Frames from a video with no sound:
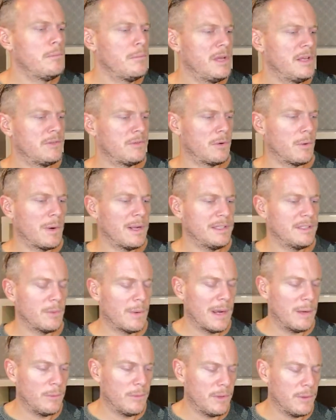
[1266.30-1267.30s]
Is there a way to
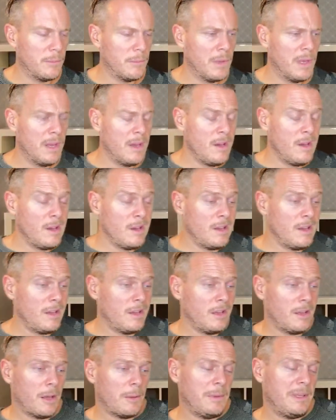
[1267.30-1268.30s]
out them?
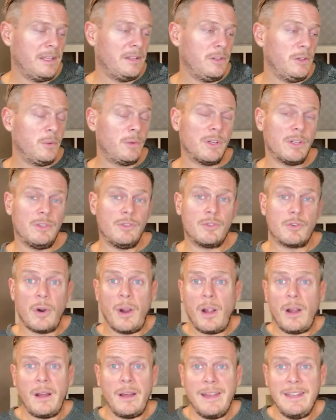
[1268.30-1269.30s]
I mean, you can
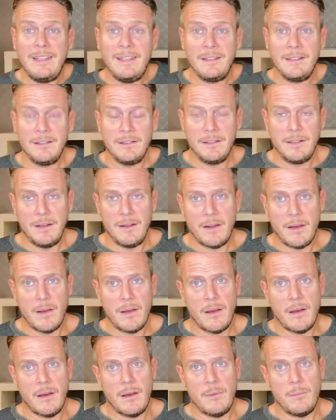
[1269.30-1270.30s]
try,
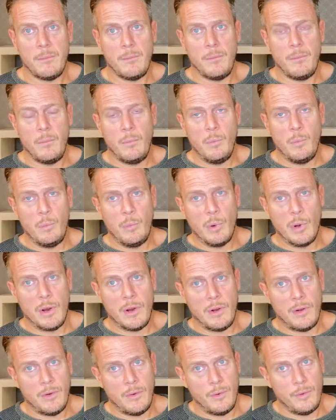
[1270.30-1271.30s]

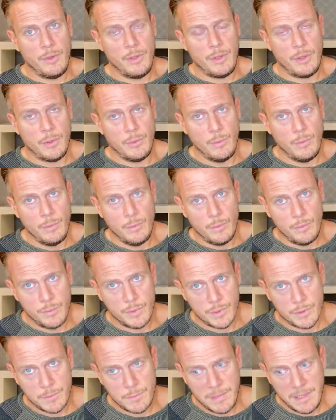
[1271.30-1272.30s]
but, you know,
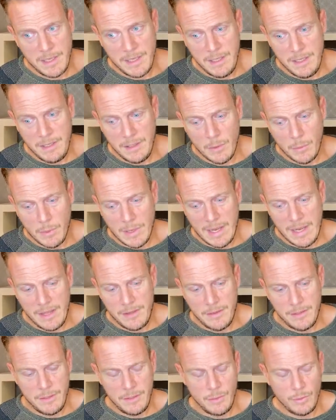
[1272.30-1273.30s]
just be aware
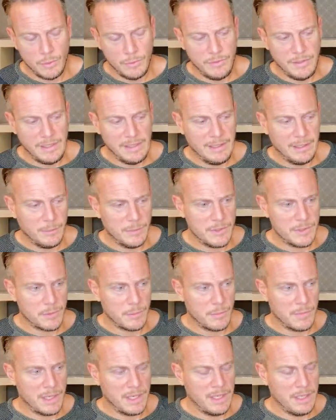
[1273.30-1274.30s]
that you're dealing with
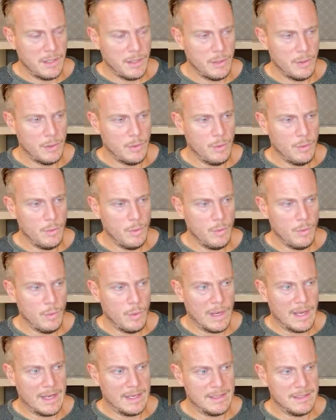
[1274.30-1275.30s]
somebody who
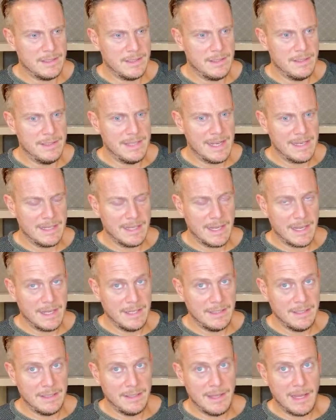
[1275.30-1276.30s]
has
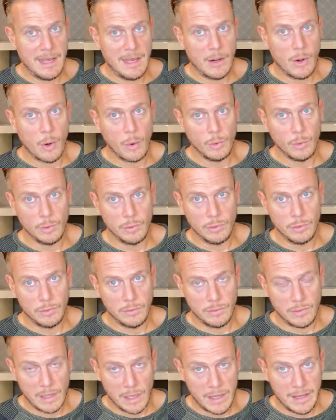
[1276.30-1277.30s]
dedicated their whole
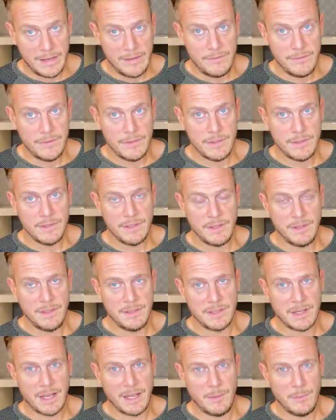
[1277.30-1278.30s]
lives to this
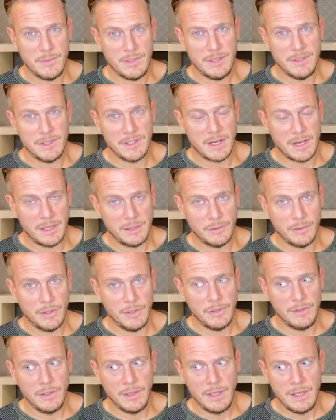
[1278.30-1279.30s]
game since childhood,